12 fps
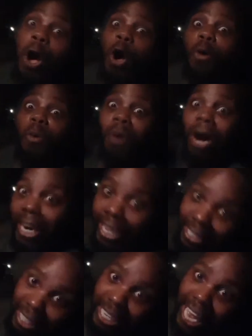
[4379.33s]
What
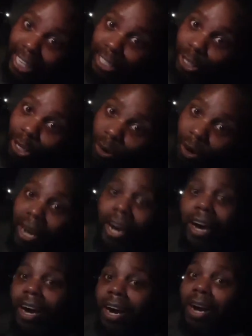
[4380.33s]
is it that
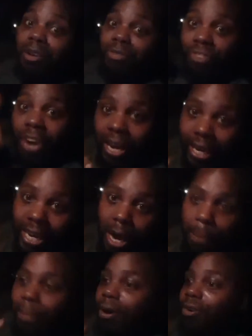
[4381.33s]
you fucking
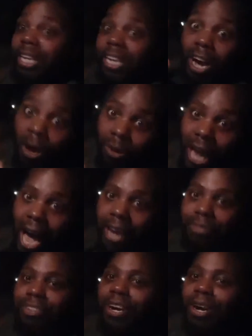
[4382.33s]
up on in your
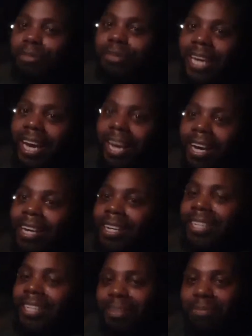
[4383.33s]
life? You know what I'm saying?
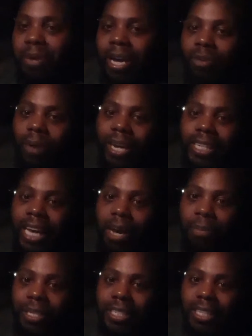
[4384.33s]
But anyway, damn,
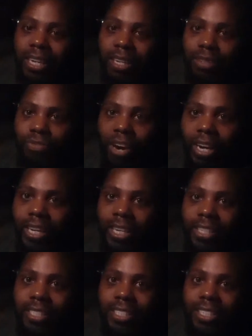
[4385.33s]
it's
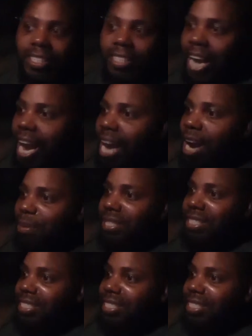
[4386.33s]
fucking damn, it's